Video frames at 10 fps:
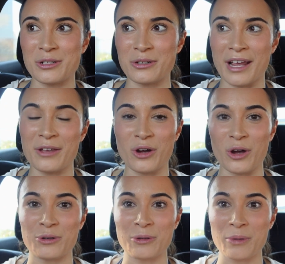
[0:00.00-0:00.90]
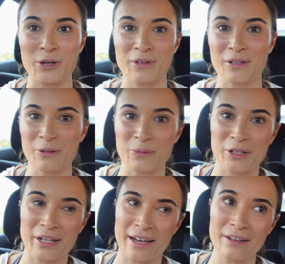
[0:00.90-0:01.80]
create your own perfect glute
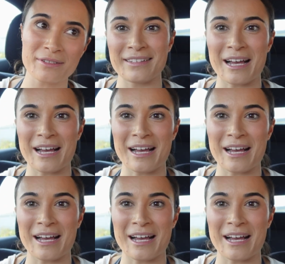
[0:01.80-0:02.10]
workout.